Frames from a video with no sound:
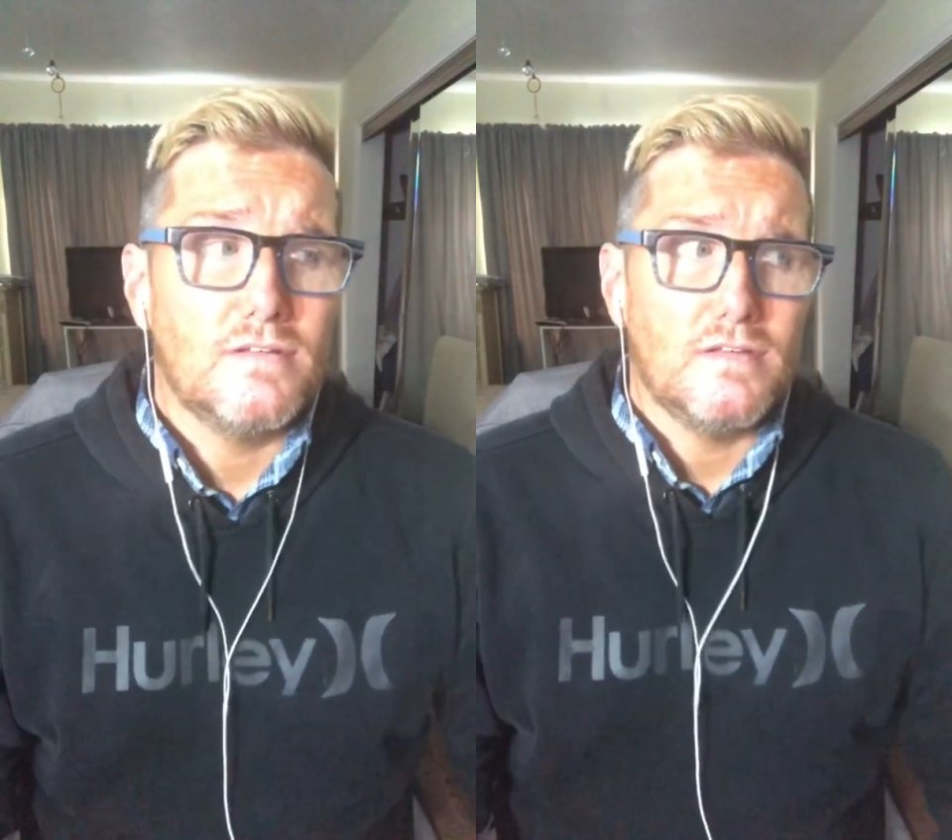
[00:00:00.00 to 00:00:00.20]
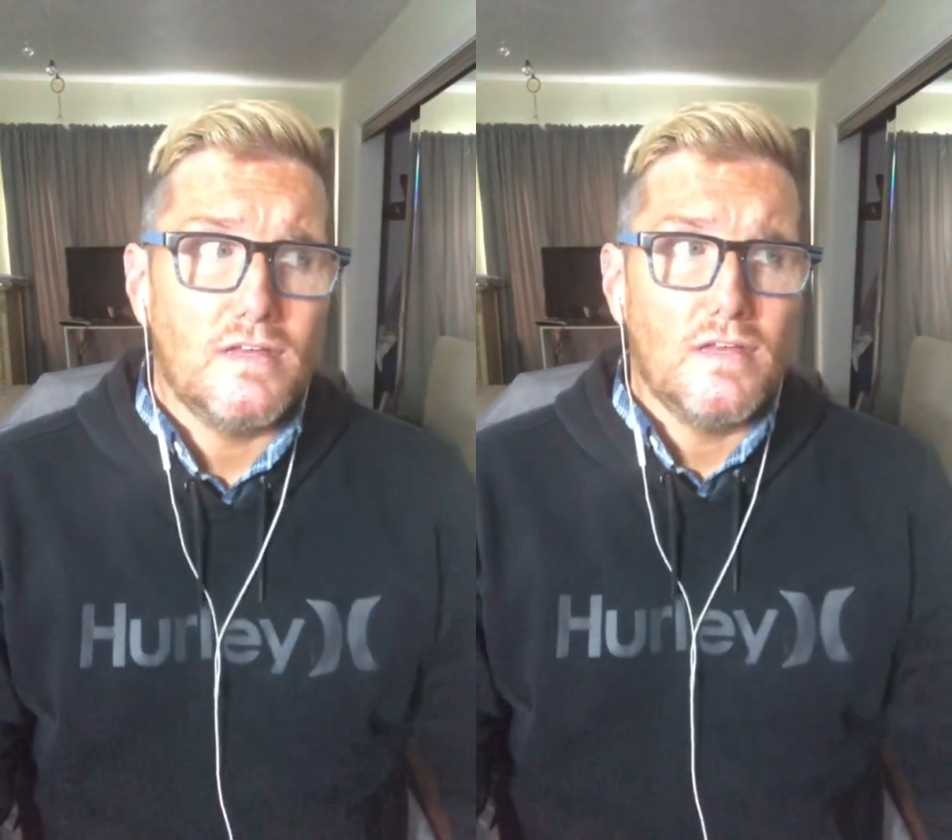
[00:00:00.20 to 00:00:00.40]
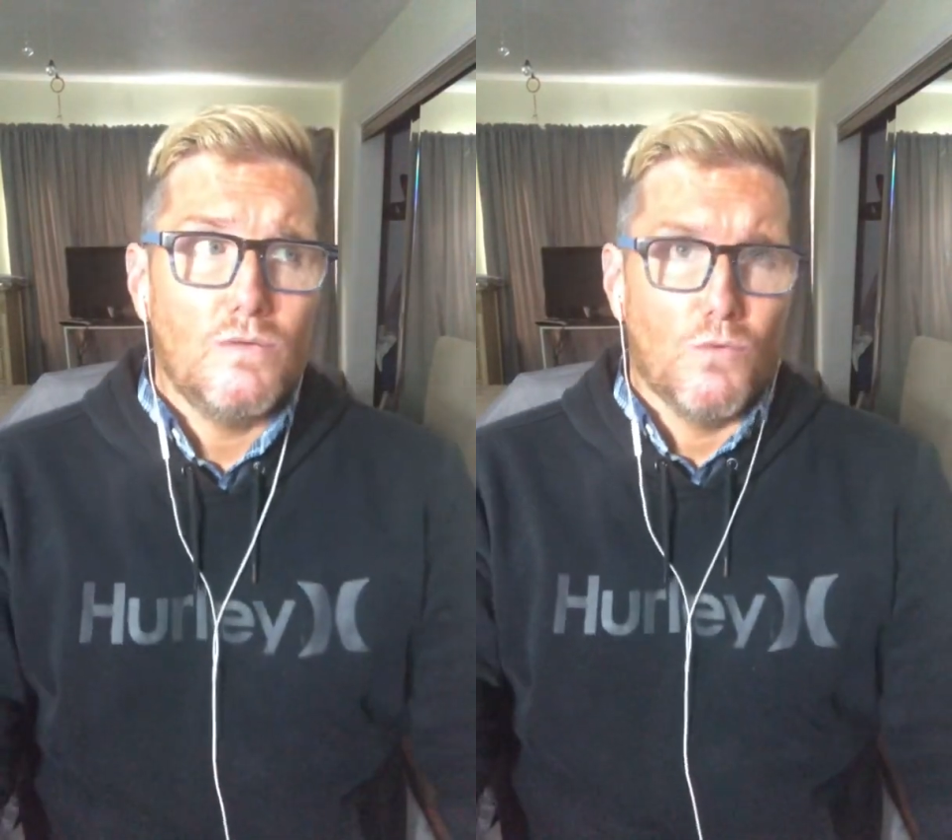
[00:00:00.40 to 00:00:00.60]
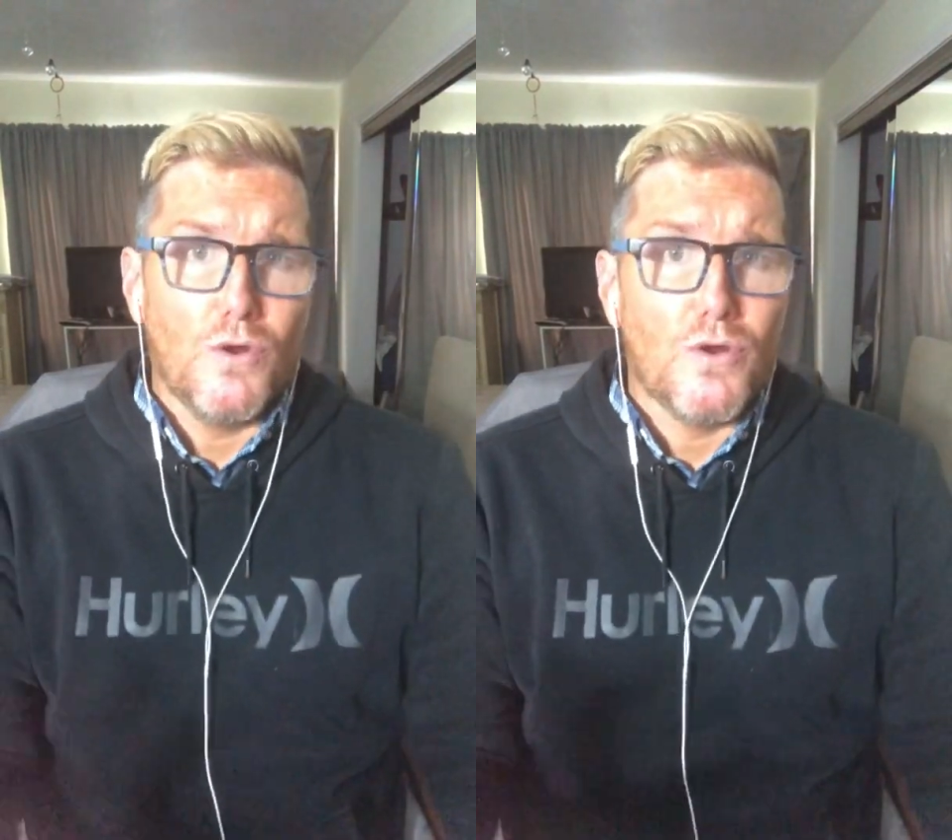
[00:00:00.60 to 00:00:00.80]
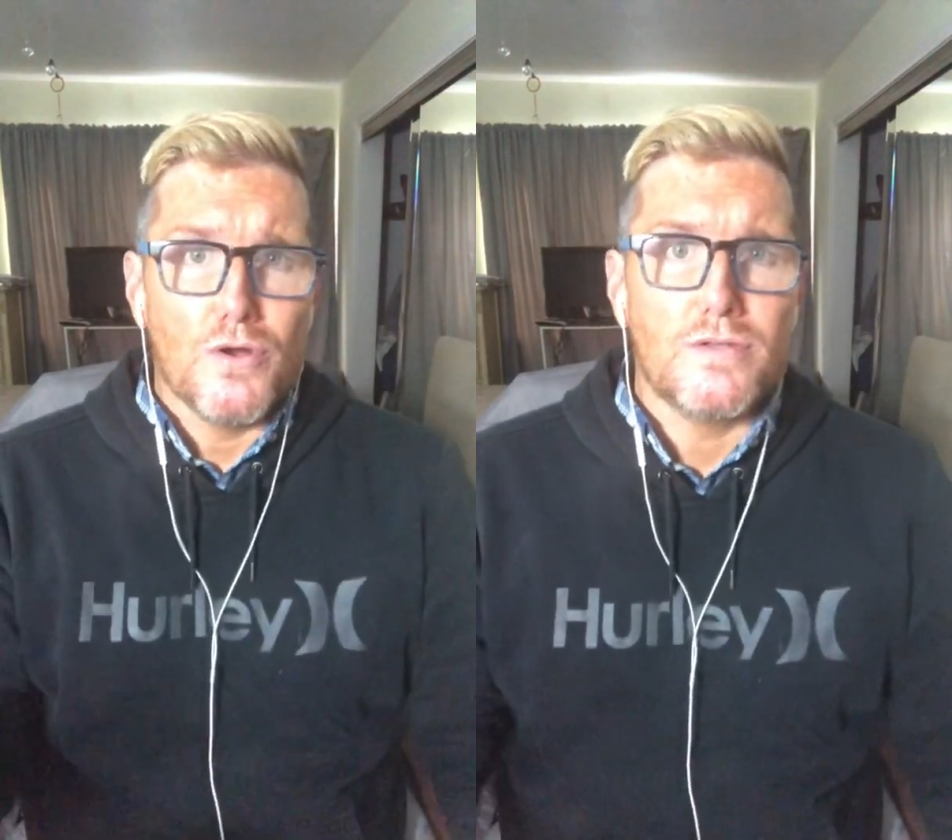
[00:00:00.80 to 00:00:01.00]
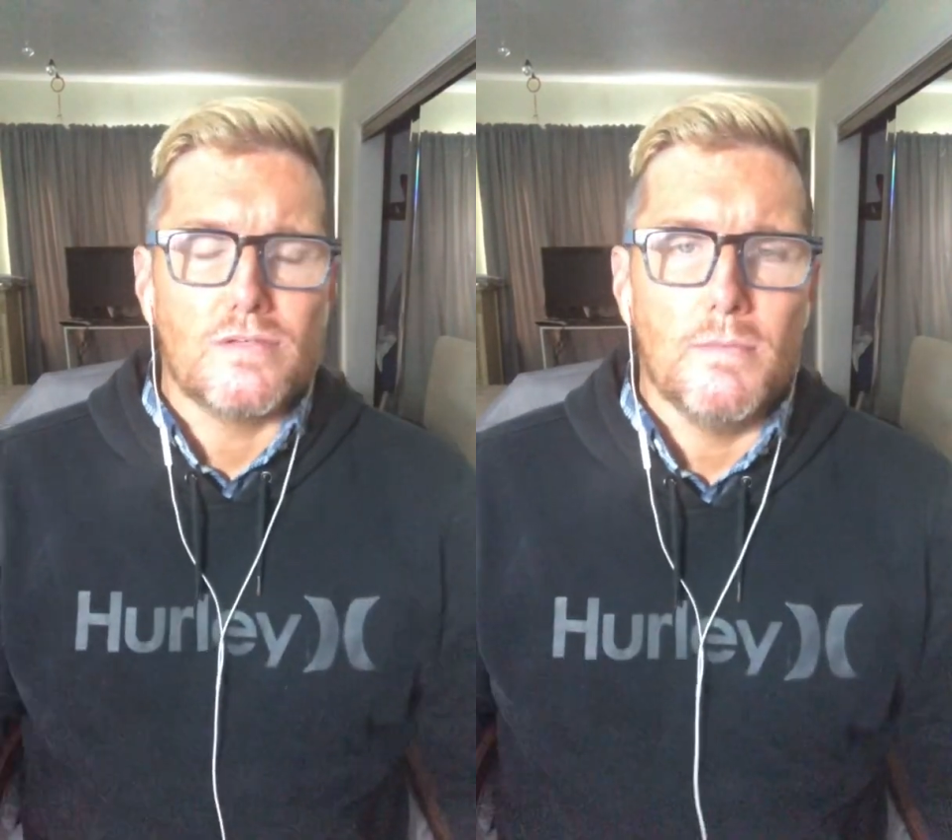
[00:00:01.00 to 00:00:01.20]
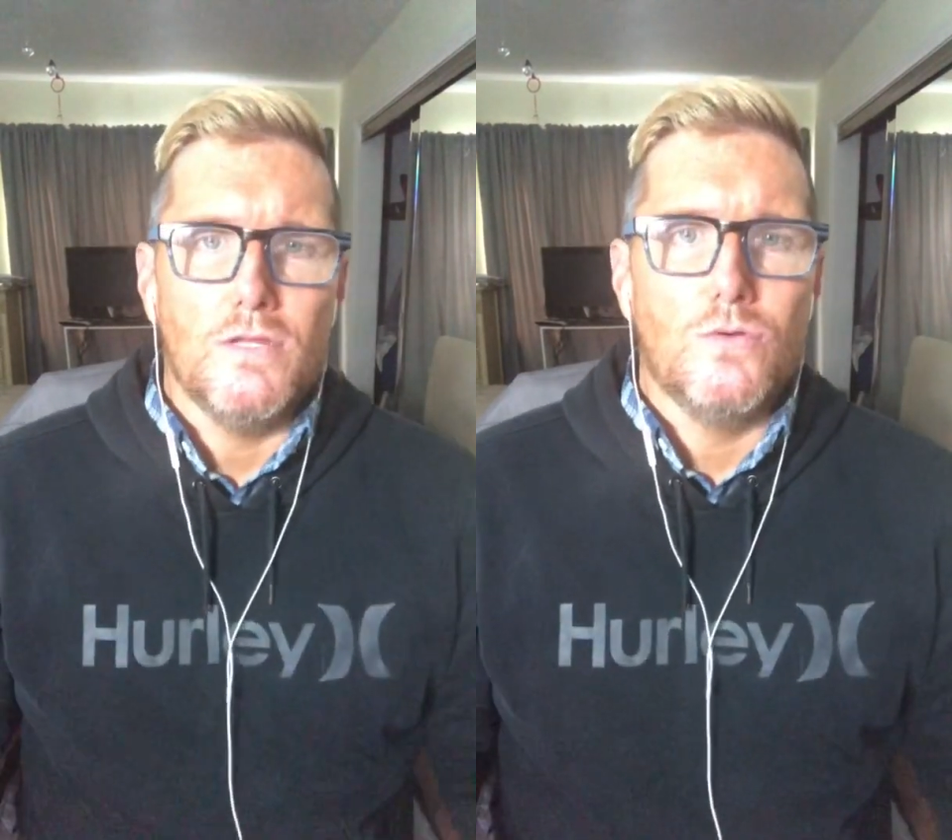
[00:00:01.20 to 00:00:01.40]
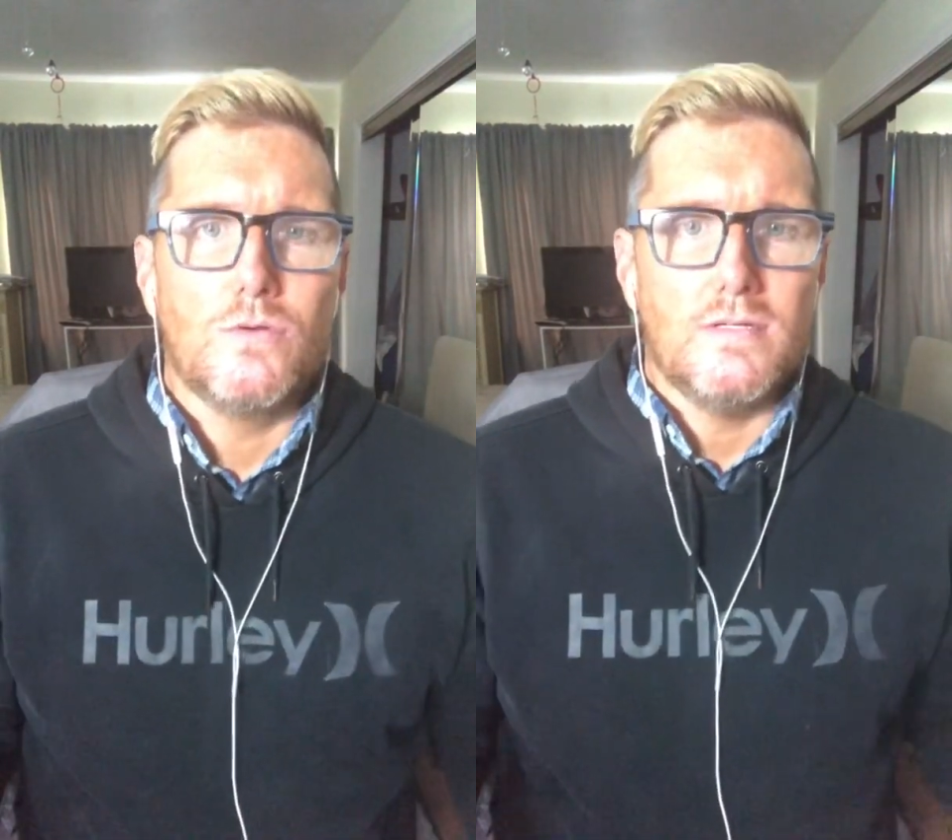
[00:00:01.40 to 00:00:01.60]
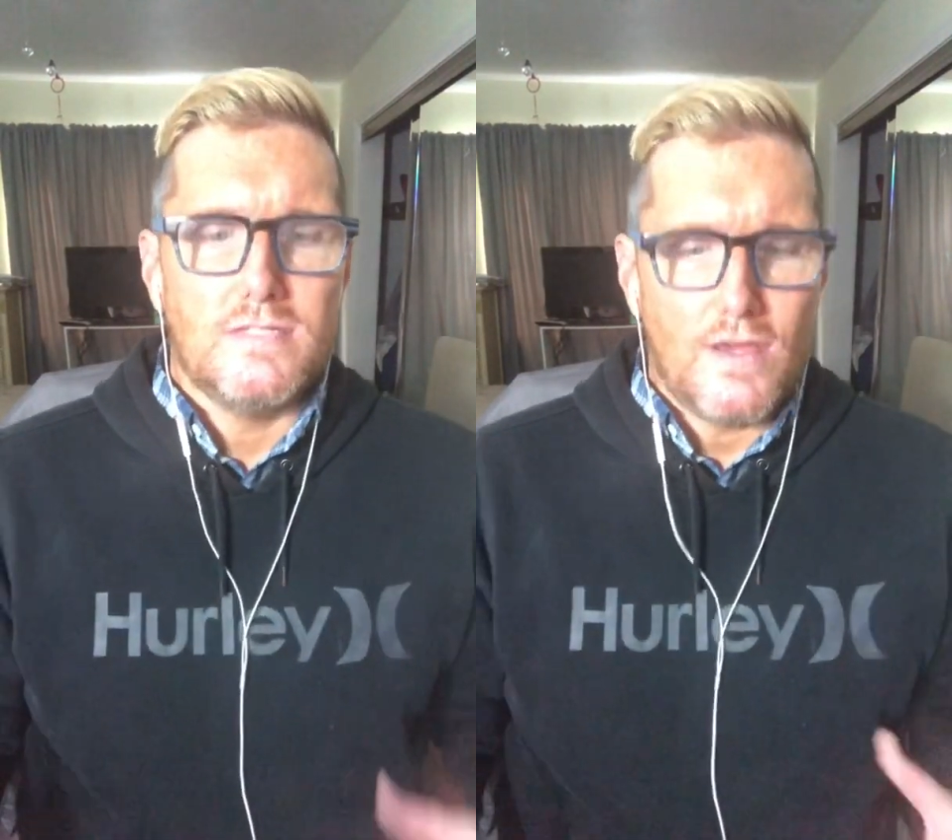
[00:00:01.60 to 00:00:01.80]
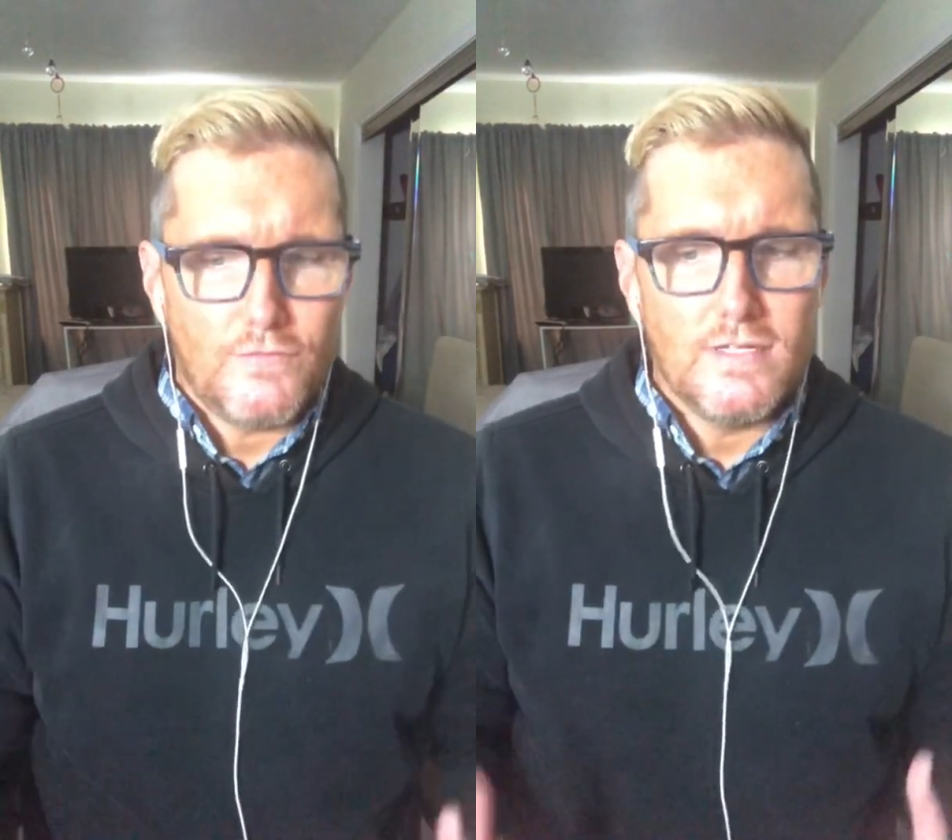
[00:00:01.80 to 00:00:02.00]
it works. I mean, you can
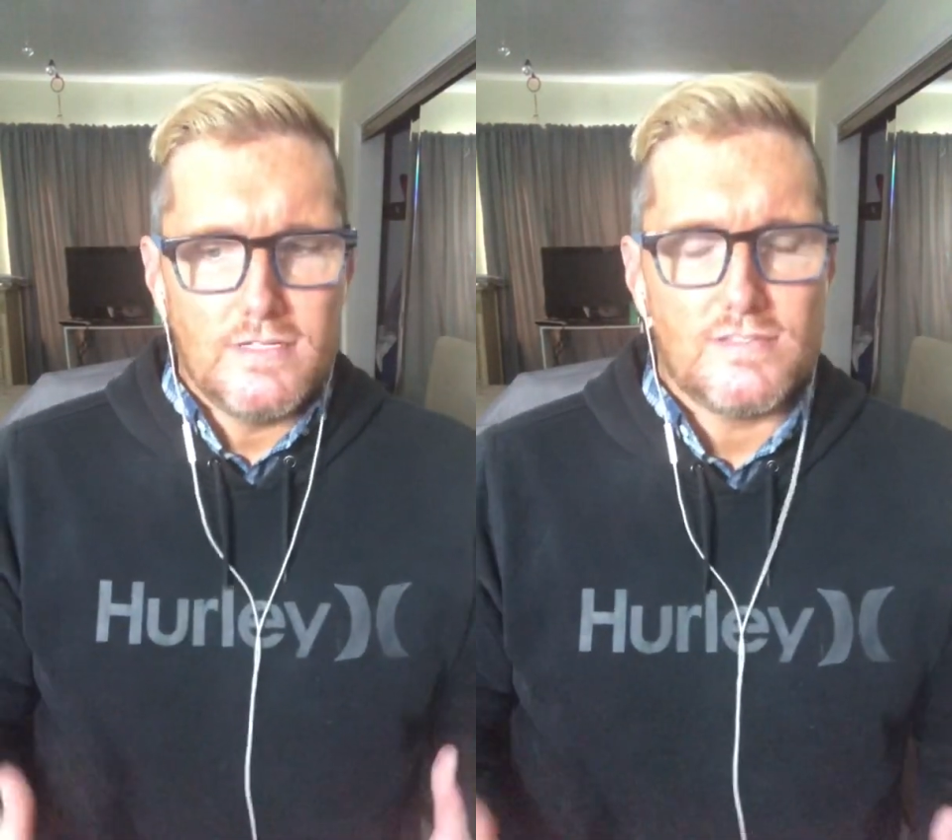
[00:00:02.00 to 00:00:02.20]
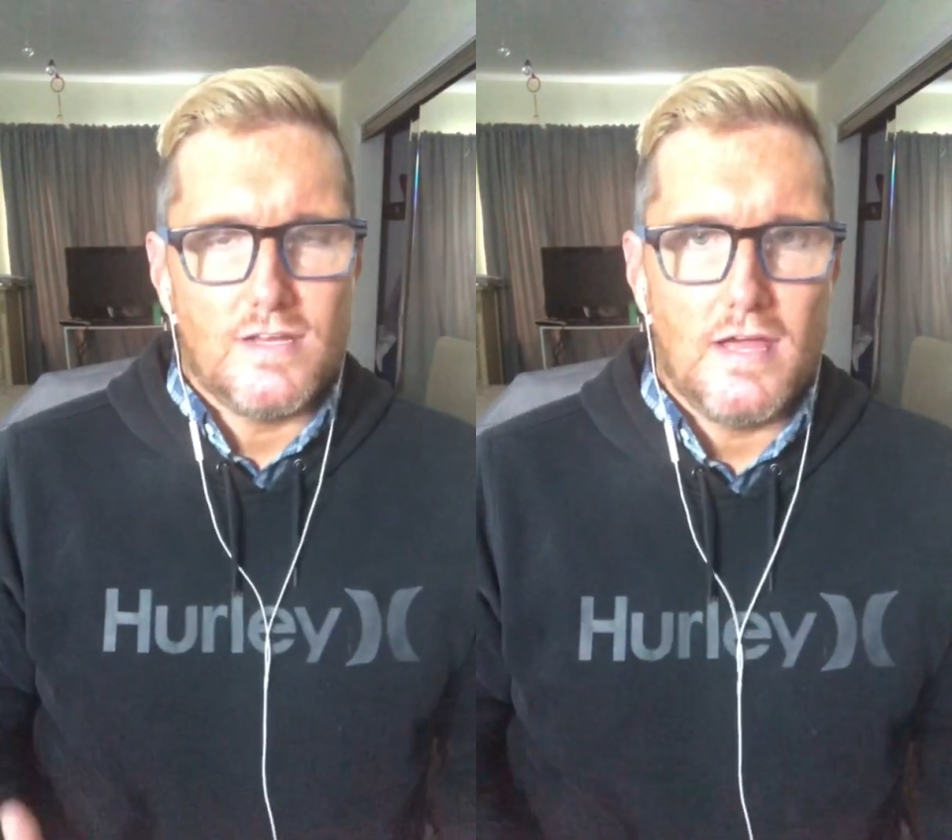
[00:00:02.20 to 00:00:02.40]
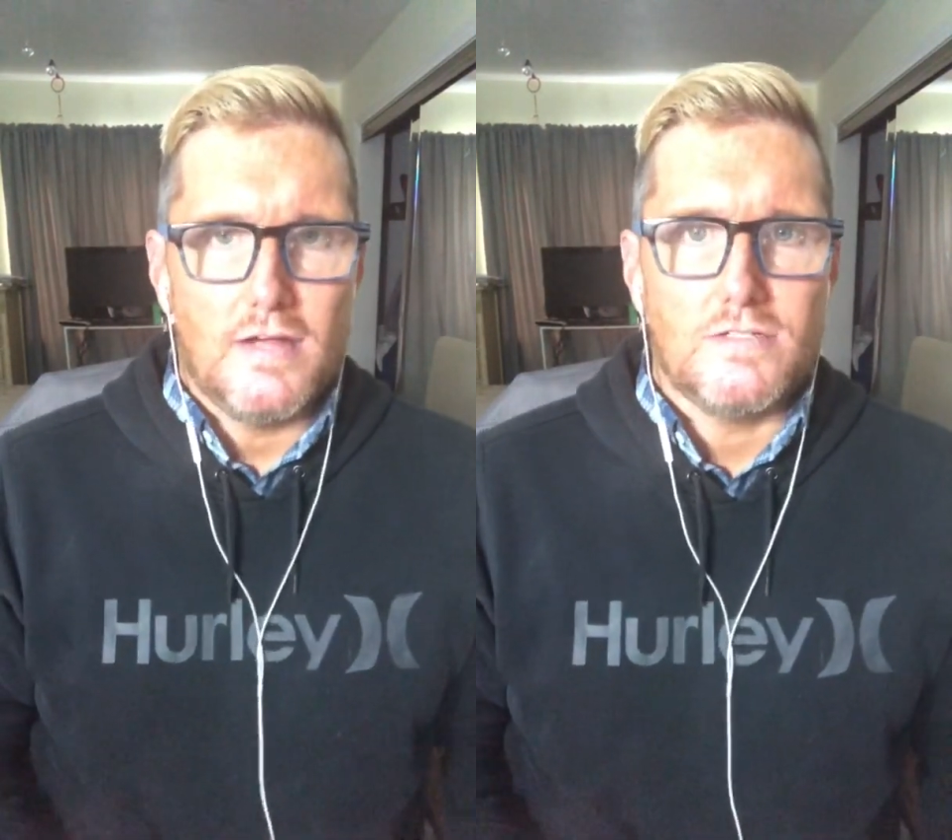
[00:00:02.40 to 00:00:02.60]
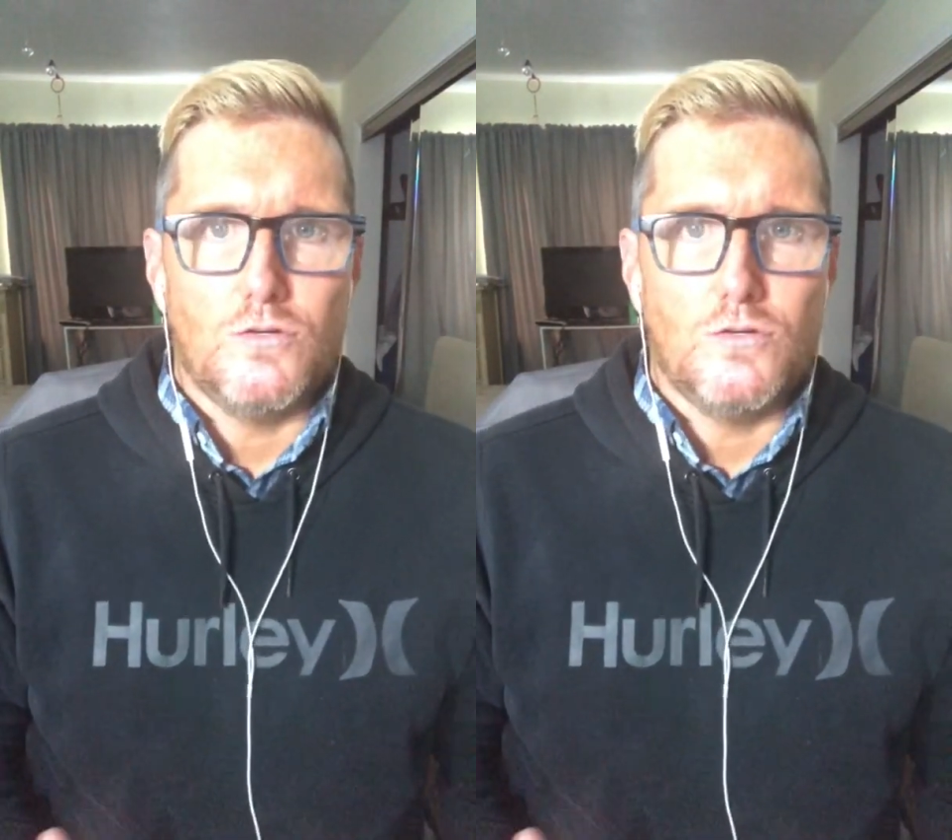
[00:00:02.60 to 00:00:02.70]
definitely disconnect